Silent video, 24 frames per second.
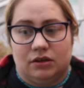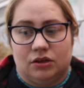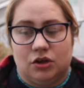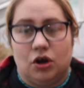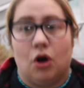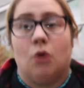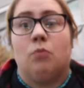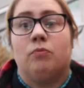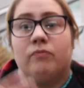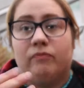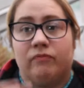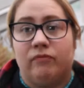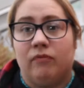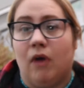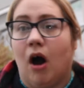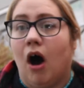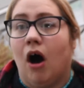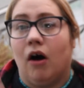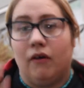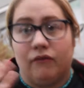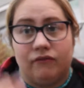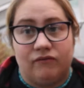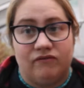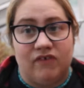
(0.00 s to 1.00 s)
come
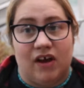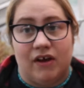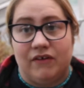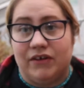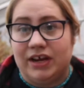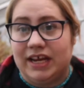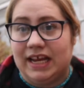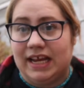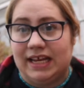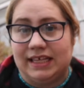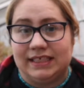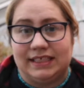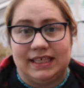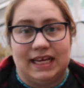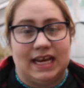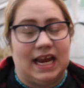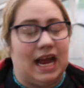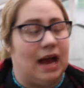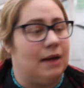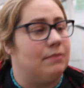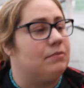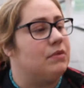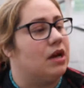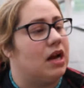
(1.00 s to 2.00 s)
off very
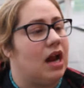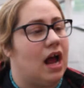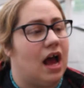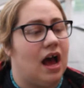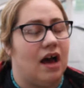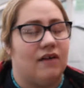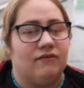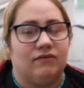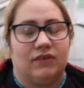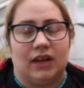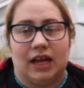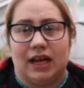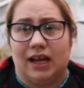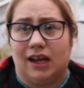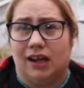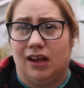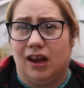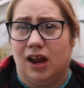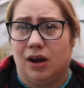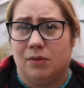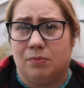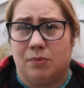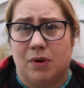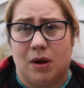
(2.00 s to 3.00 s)
easy. I'm going to have like a
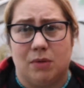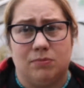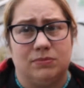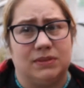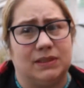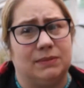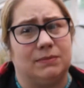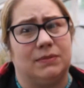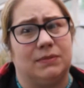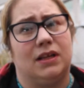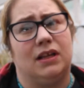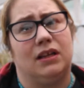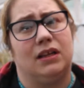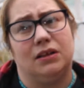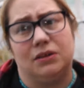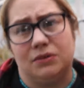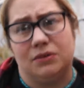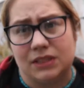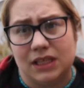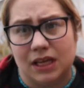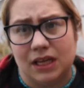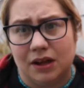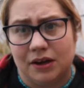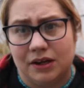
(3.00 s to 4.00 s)
lot of problems. I'm going to
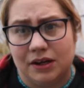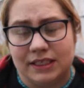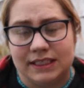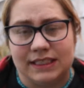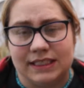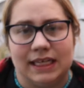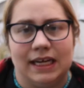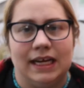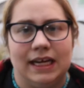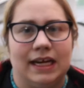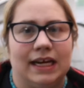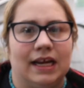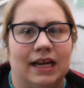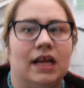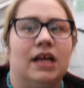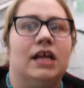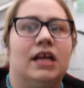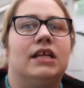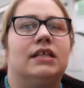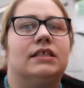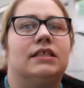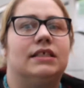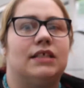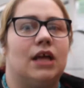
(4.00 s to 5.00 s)
lose a lot of seed.
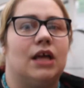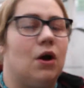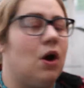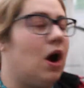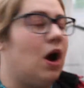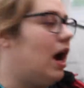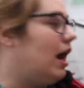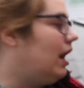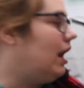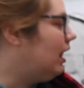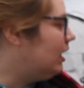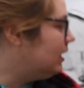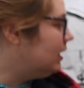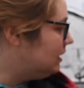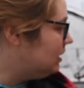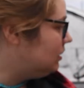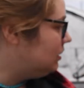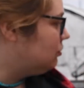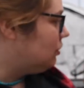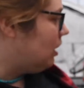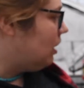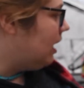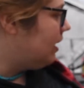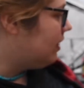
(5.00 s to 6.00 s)
So I like
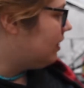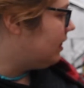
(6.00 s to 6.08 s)
to dry